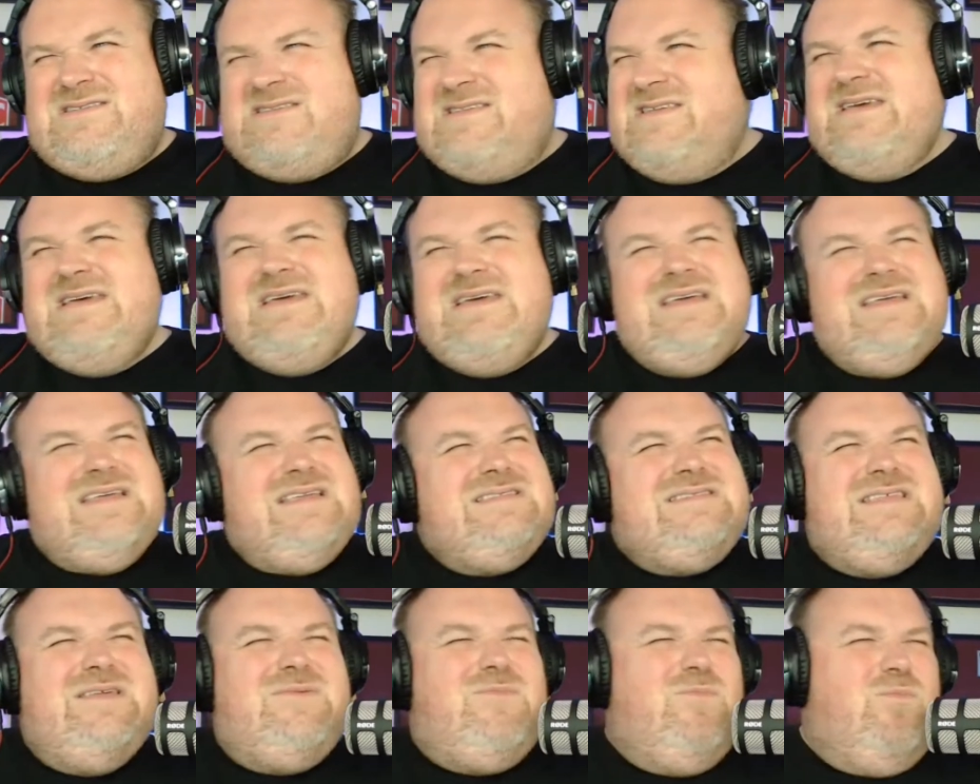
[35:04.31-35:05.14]
And
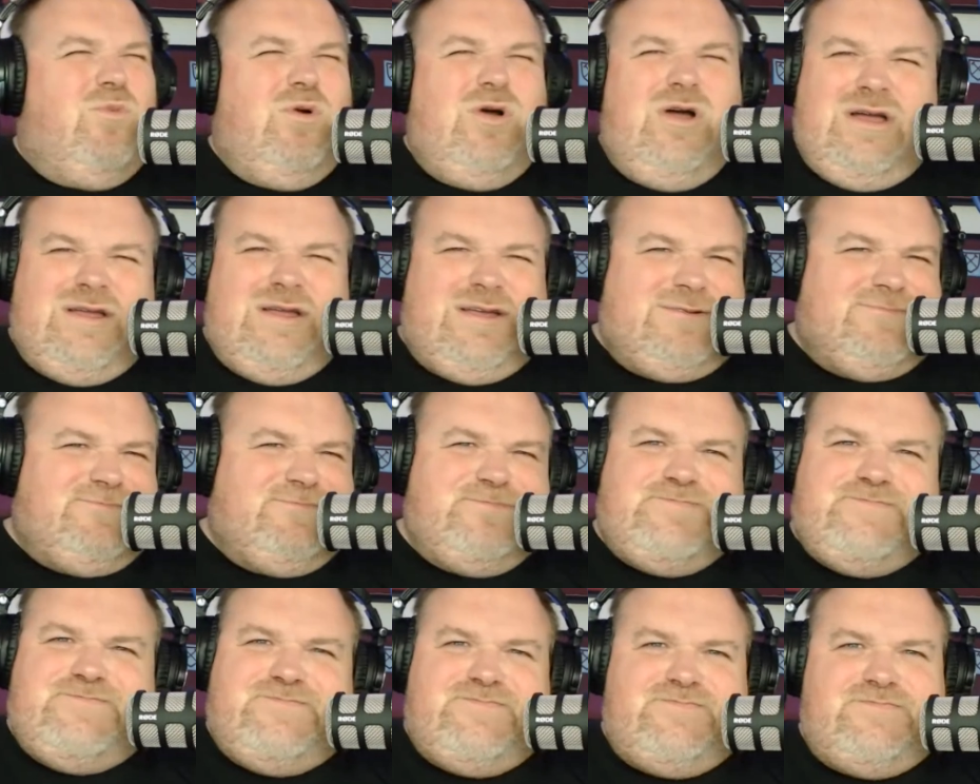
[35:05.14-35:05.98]
didn't work.
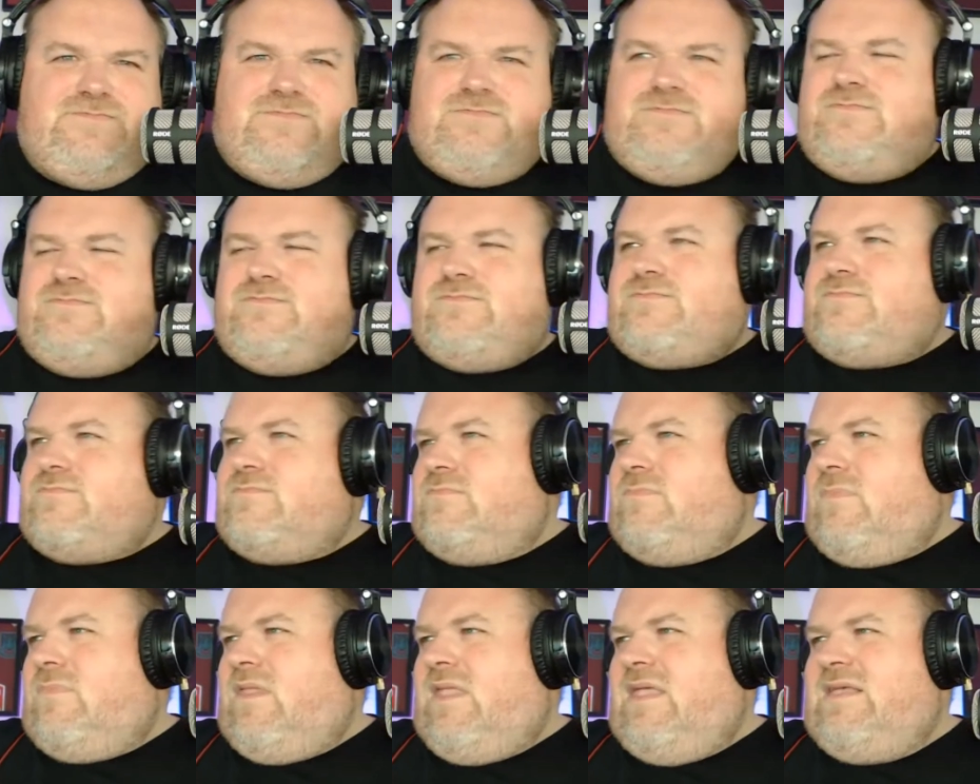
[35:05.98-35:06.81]

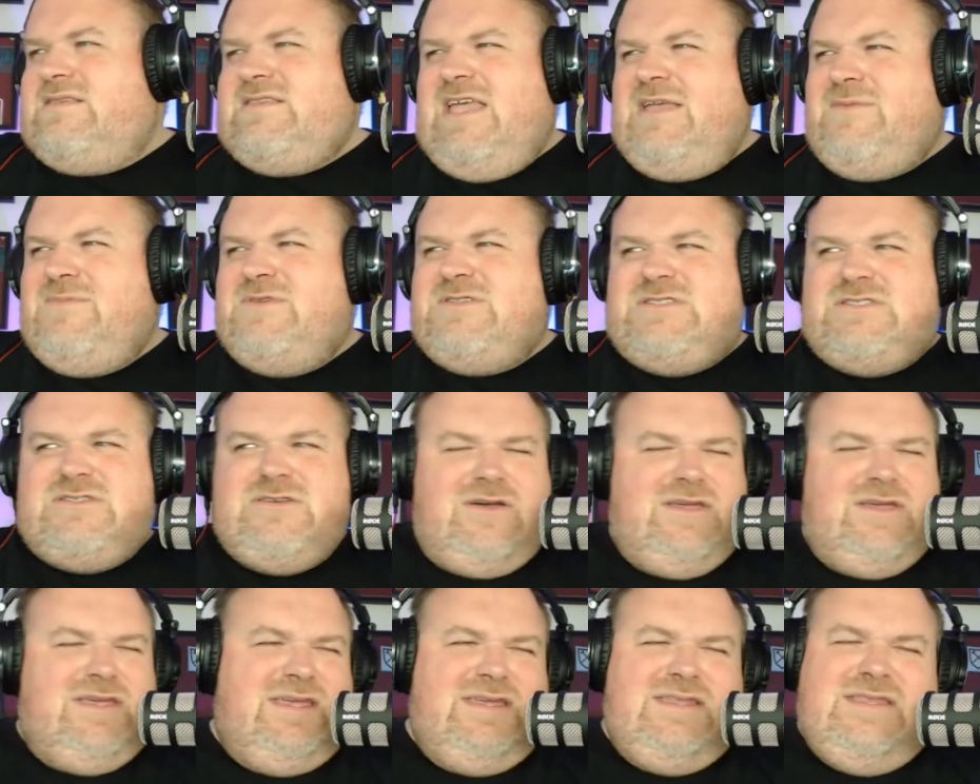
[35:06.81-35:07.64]
Same as
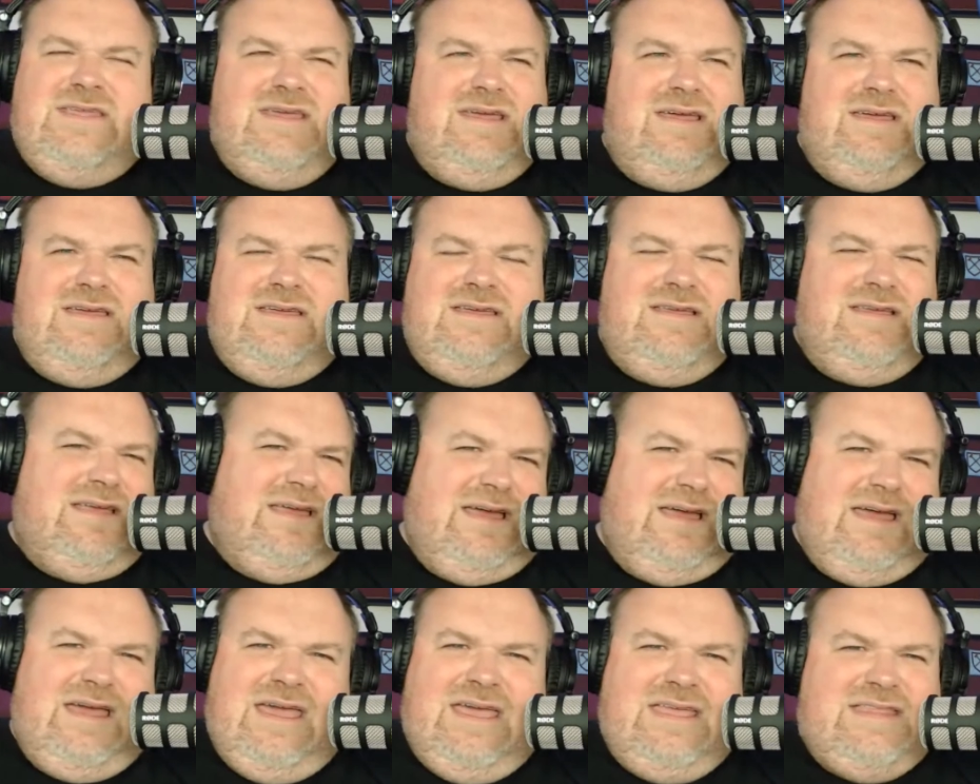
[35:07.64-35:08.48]
Saeed,
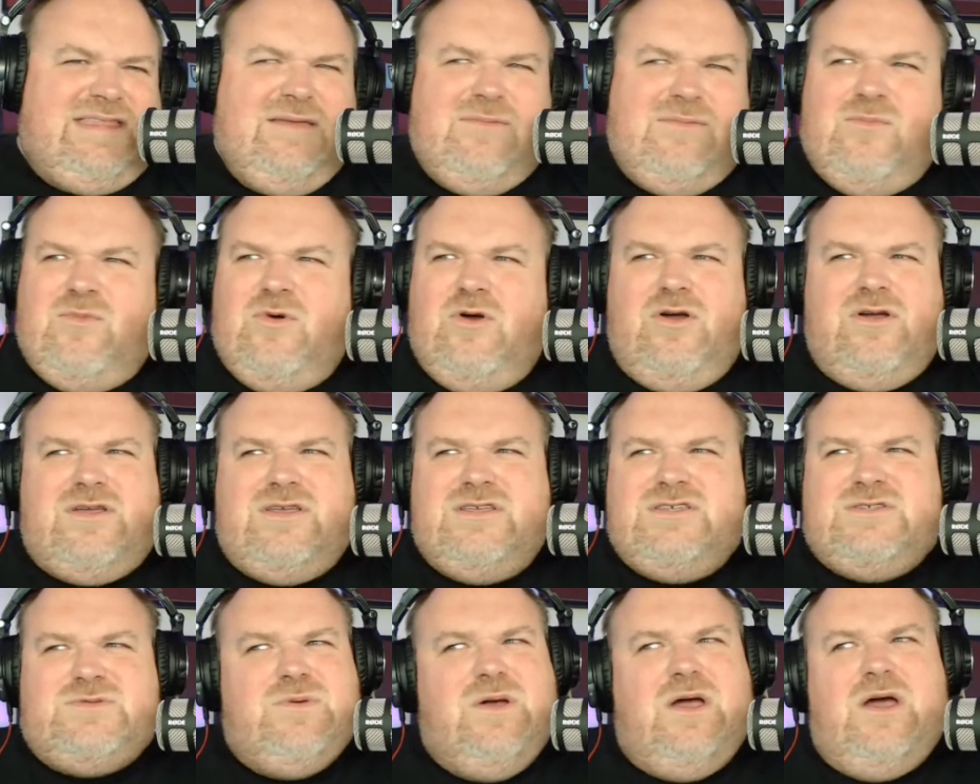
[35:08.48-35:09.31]
it didn't work
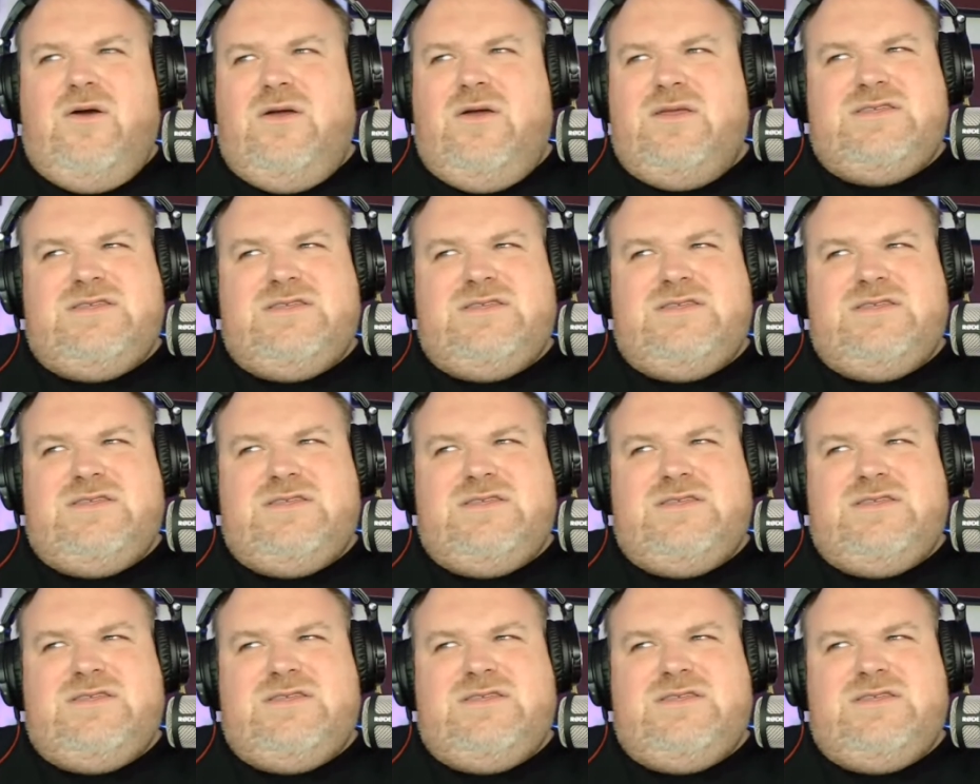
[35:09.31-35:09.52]
as well.